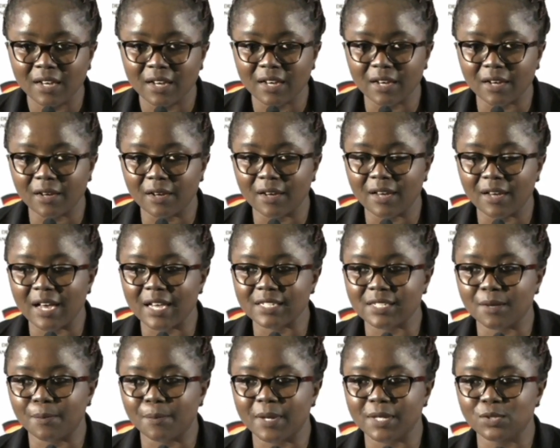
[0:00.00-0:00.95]

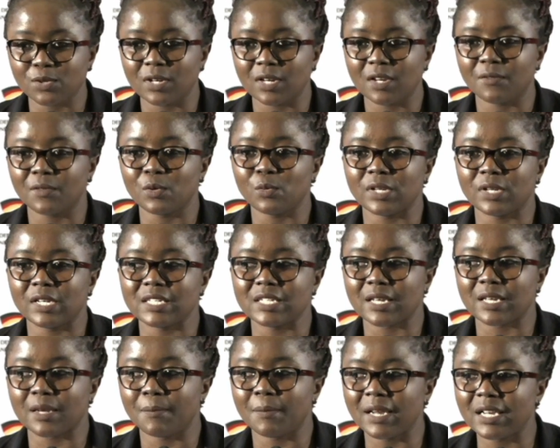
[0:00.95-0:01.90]
as a person living with
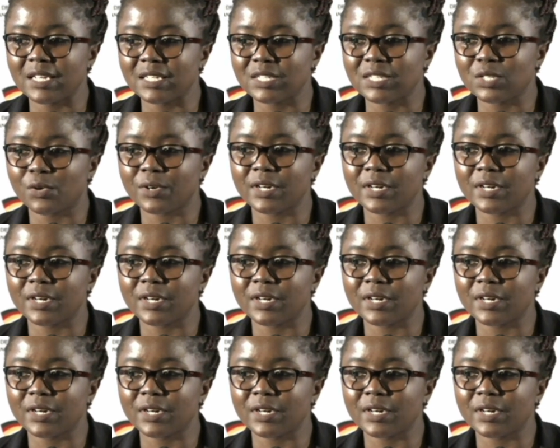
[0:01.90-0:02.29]
disability,